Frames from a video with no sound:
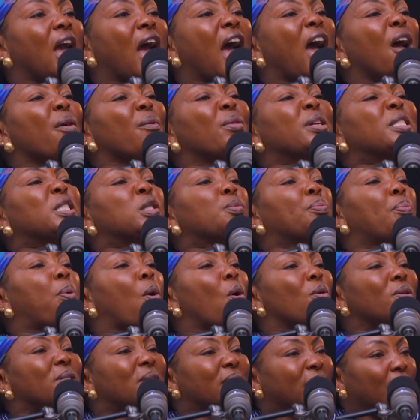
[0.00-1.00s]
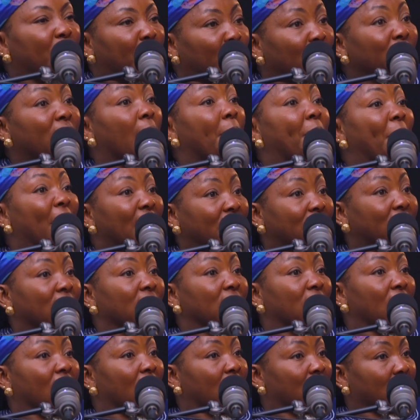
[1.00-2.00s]
how responsible the
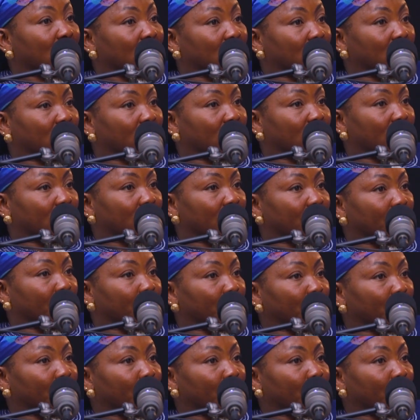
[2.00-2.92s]
person is.